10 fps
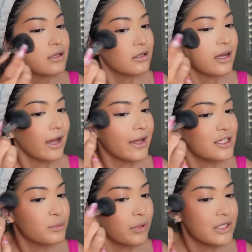the
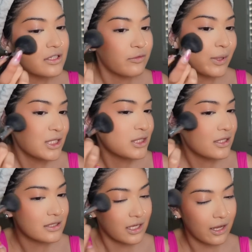highest point of my
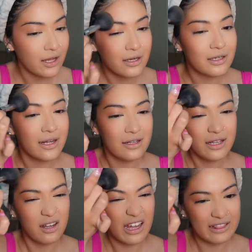cheeks and kind of
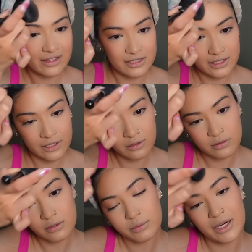like at this
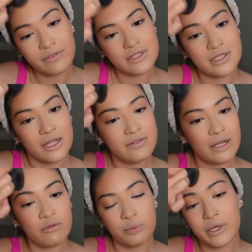angle. Whatever's left, I
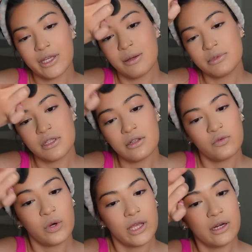will bring it up to the
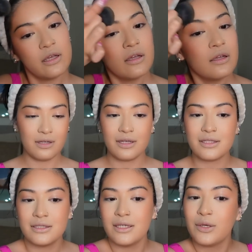forehead.
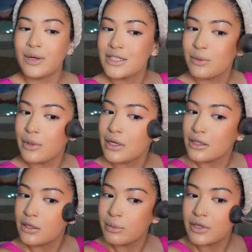Isn't it crazy what a
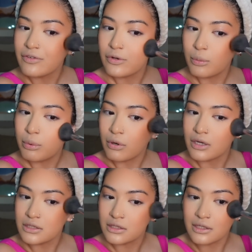little bit of
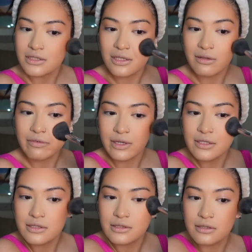bronzer does to the
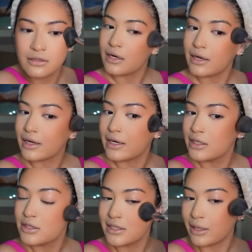face? And I kind of
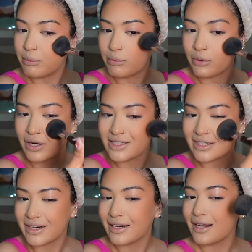just like press
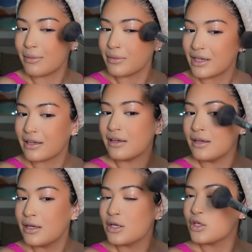it in. I'm like
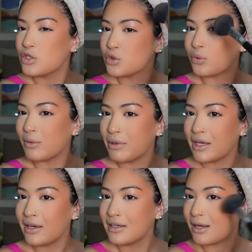sweeping
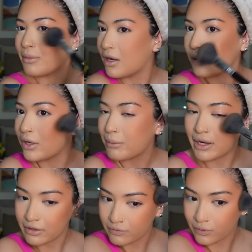it. I'm not going
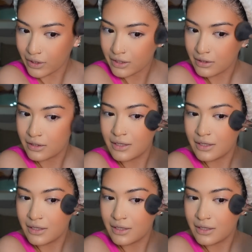back and forth.